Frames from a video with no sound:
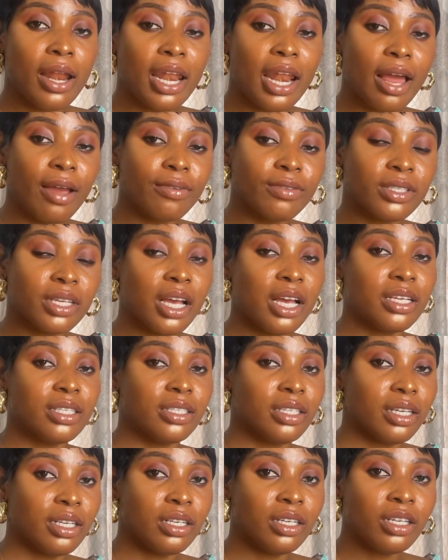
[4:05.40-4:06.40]
lives as
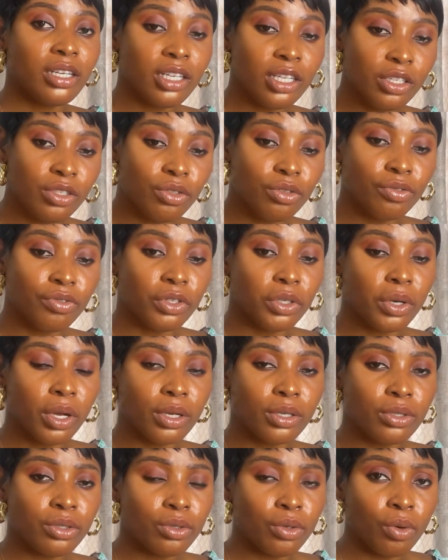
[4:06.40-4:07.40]
an individual
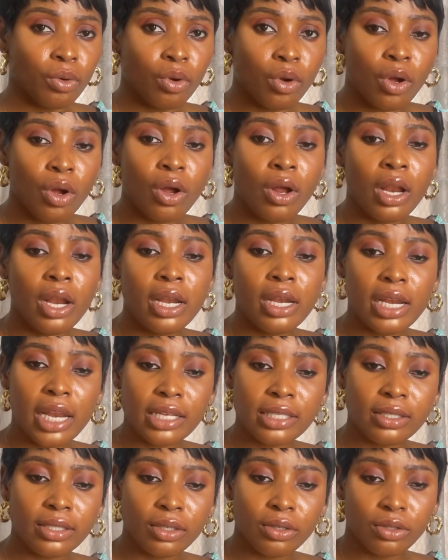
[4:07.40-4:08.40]
so
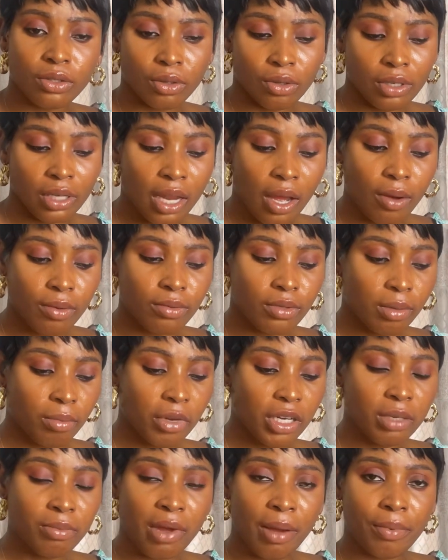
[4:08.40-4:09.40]
let's say so now
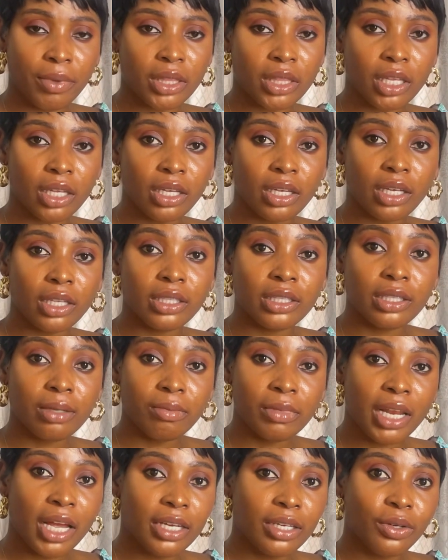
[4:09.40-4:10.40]
somebody might be thinking tim
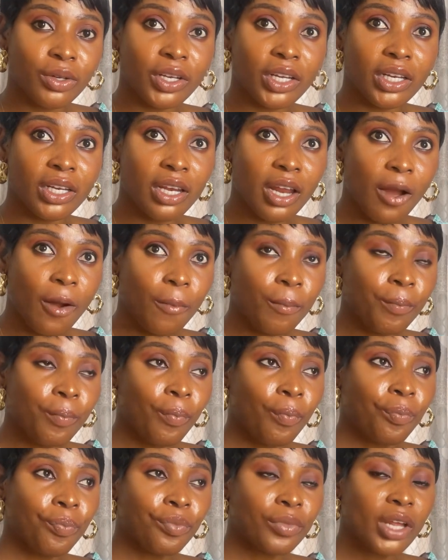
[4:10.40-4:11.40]
like okay now
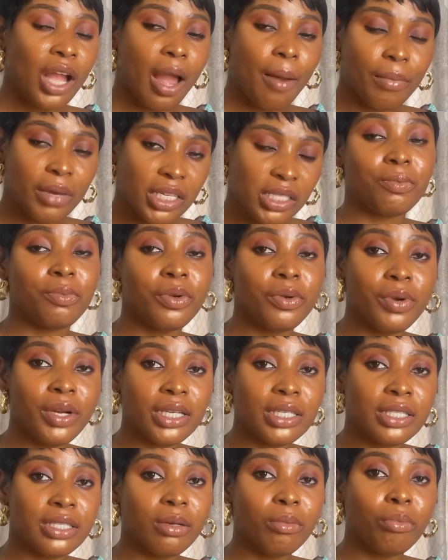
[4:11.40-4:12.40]
i'm
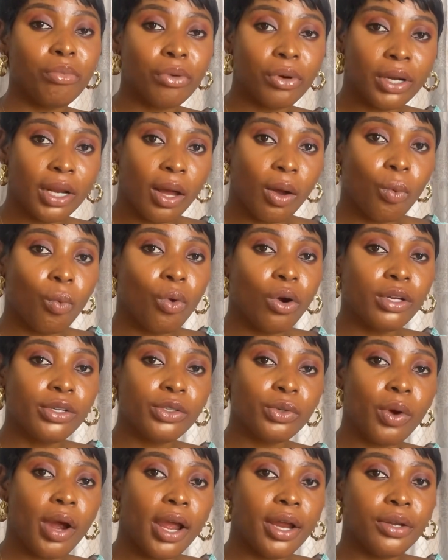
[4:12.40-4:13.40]
experiencing burnout what
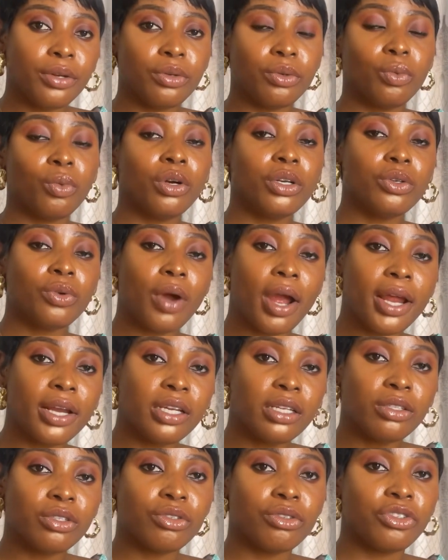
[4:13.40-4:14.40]
do i do what do i
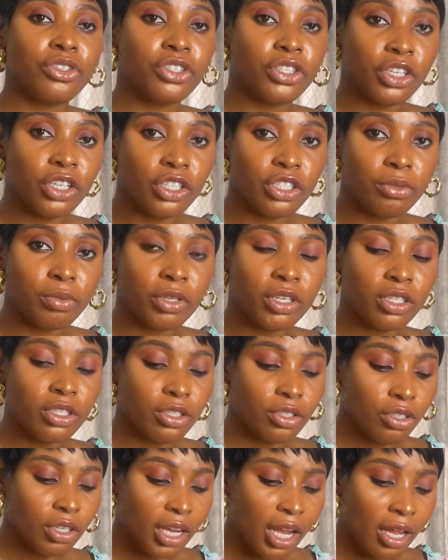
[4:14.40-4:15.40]
need to change because
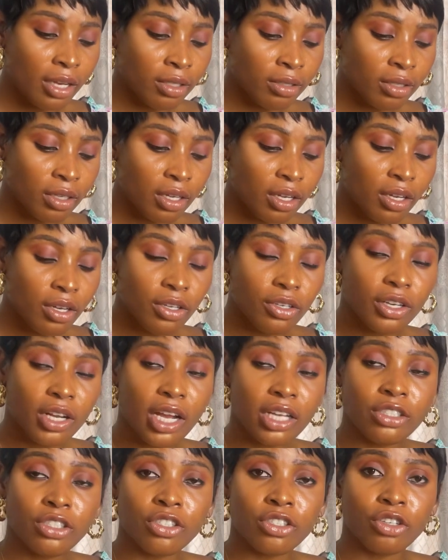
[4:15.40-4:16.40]
you can you
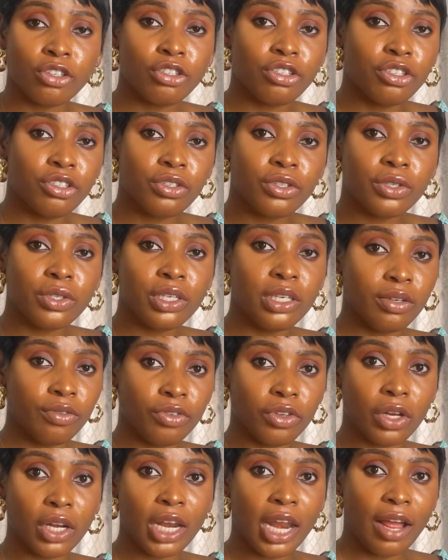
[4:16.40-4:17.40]
can't just continue to live
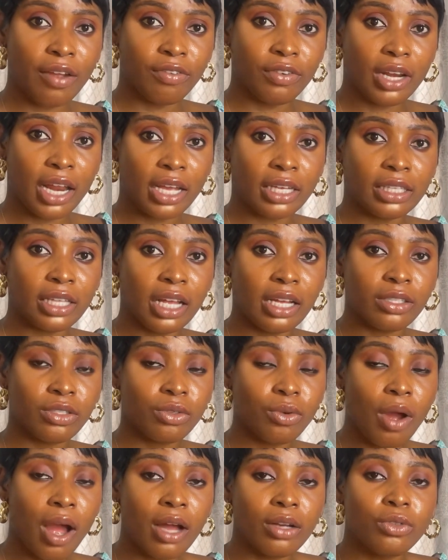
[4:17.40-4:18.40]
your life like that
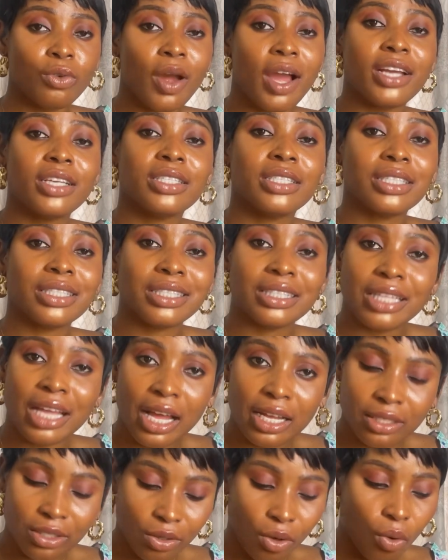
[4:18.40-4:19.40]
so how do i
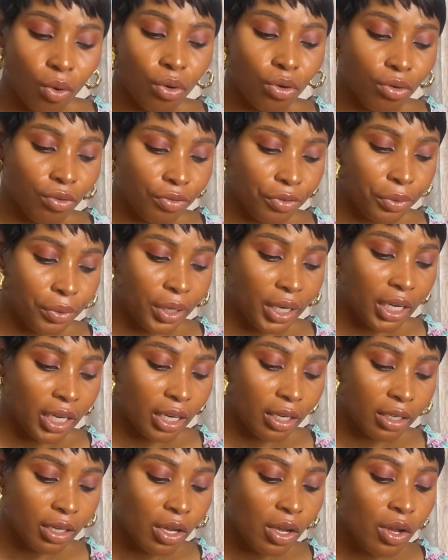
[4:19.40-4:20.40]
start all over
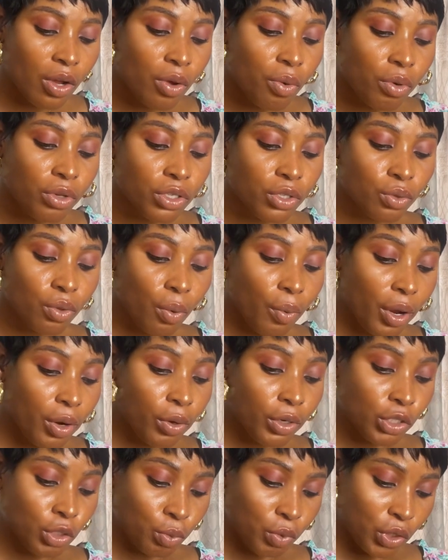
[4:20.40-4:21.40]
again which is what we're
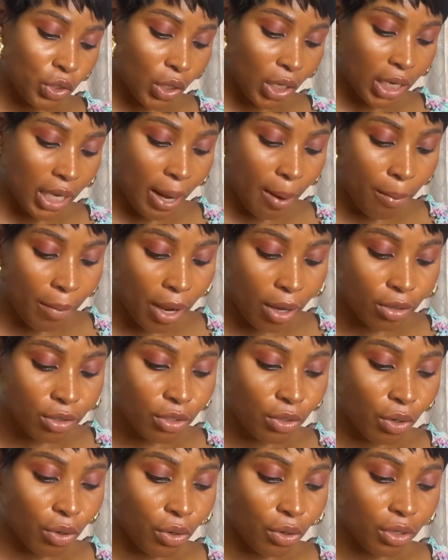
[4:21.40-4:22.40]
going to be talking about
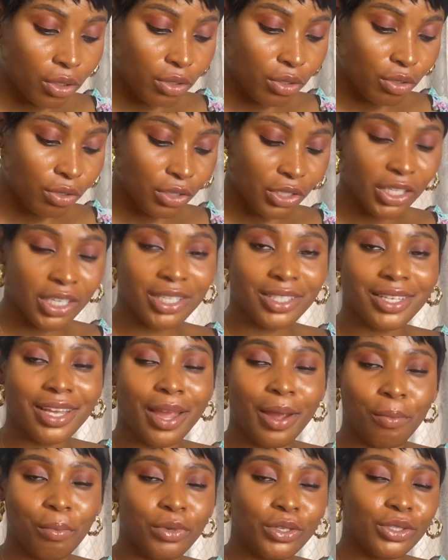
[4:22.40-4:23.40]
on today's
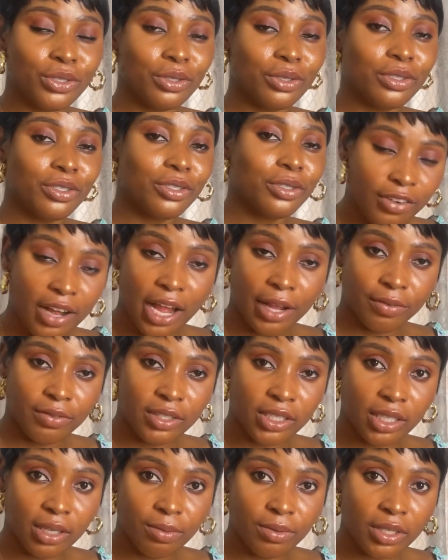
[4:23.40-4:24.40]
episode five
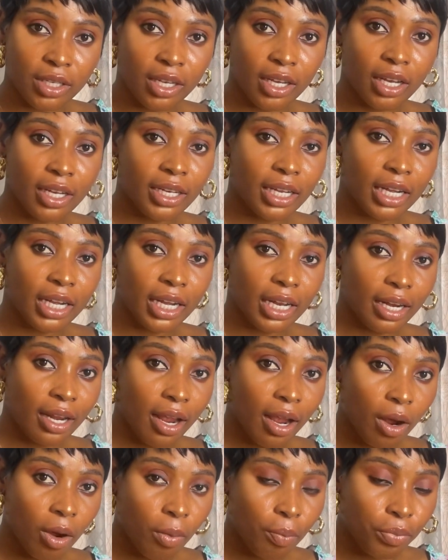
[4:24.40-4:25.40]
tips here that can
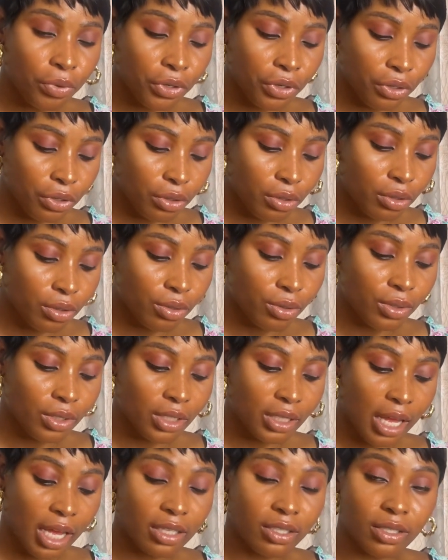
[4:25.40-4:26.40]
help you to
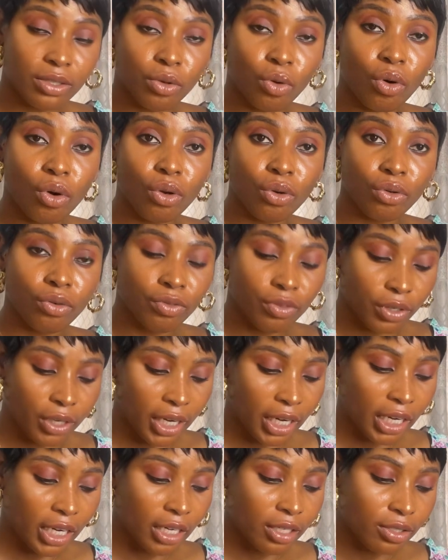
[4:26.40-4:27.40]
start all over
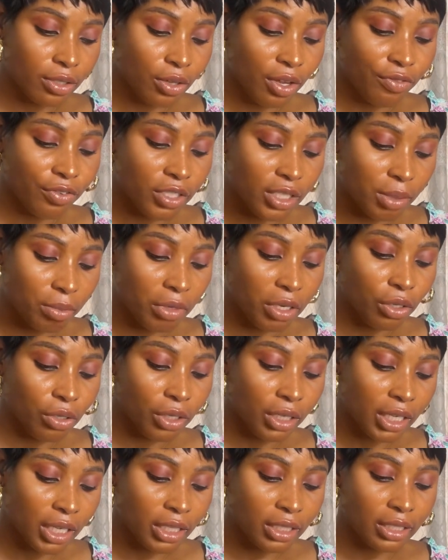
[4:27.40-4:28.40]
again so if you see me
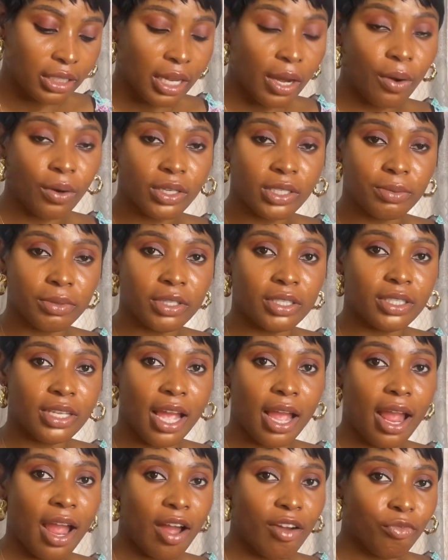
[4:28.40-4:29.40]
looking down it's because i
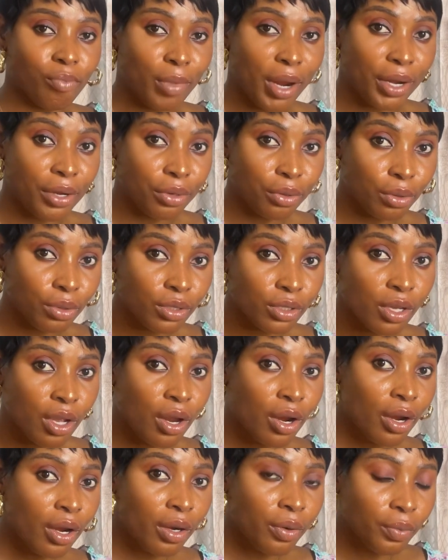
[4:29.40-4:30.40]
have my notes
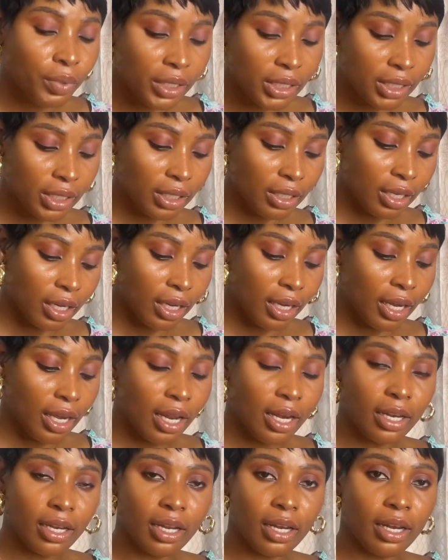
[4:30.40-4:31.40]
written here
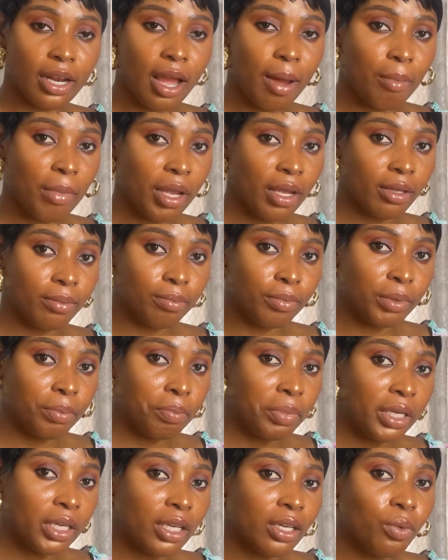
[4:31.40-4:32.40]
and then I may be
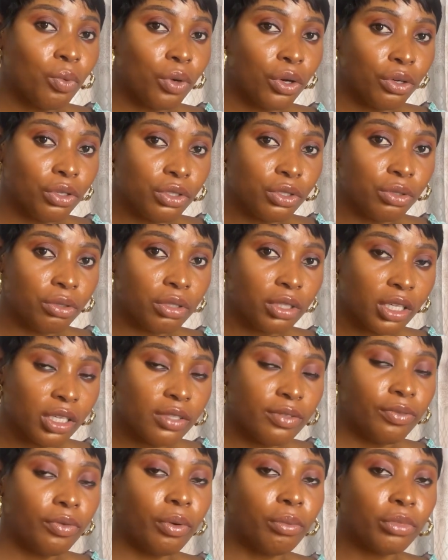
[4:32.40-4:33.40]
picking one or two things
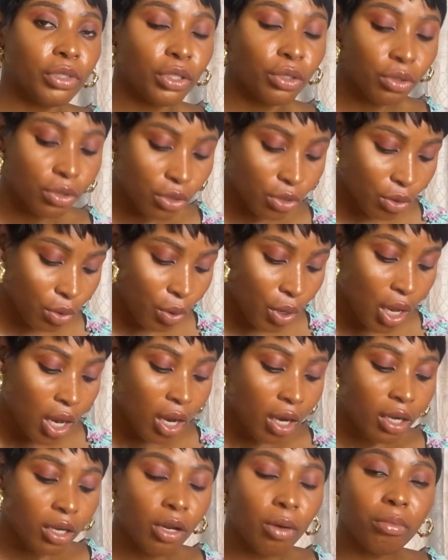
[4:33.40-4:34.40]
from the notes. So
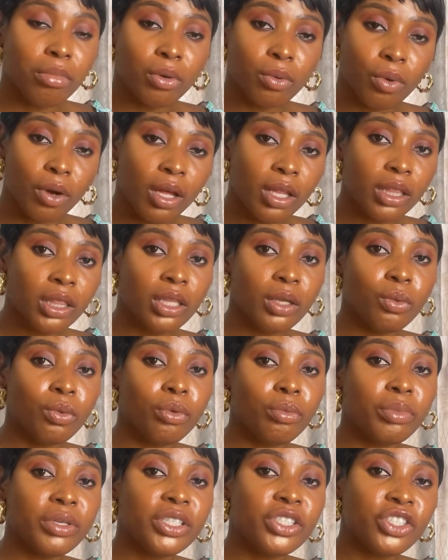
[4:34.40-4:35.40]
number one thing
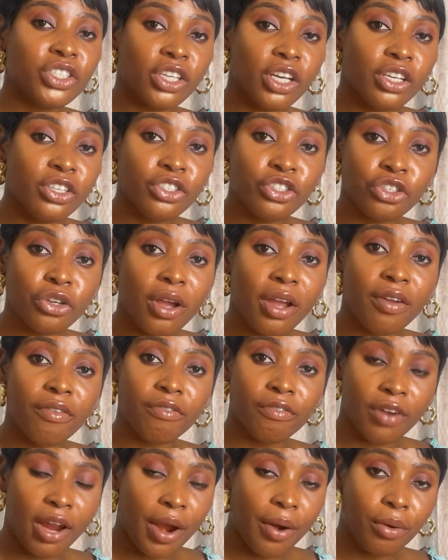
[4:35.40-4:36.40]
would be change your
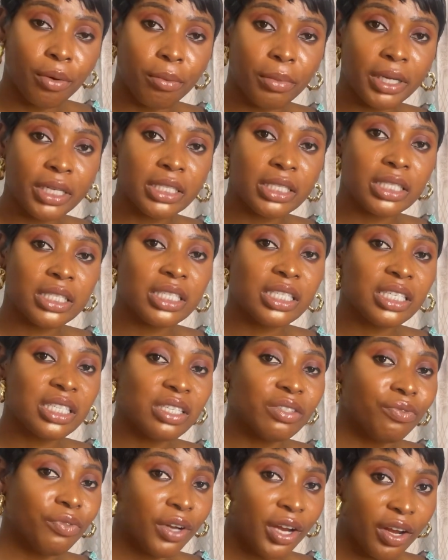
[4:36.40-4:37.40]
environment. This
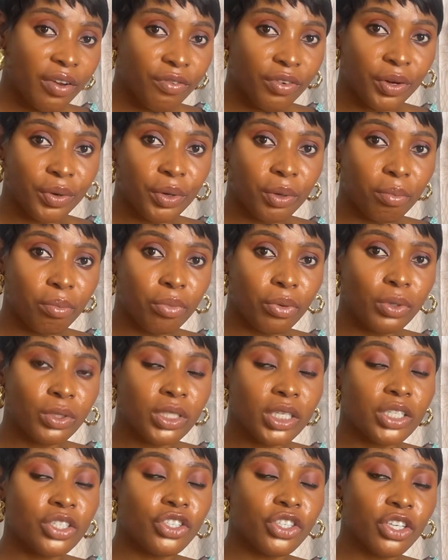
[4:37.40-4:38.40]
is very, very
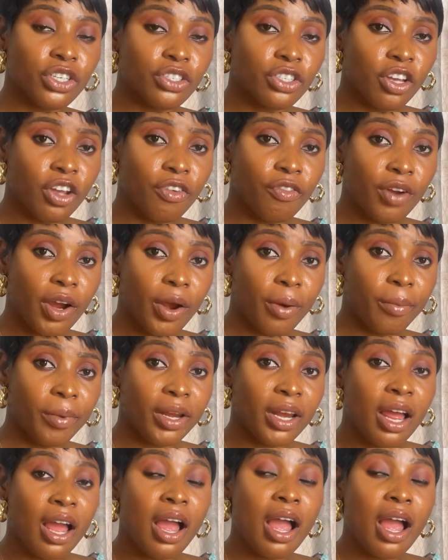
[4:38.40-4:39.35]
important. Change your environment.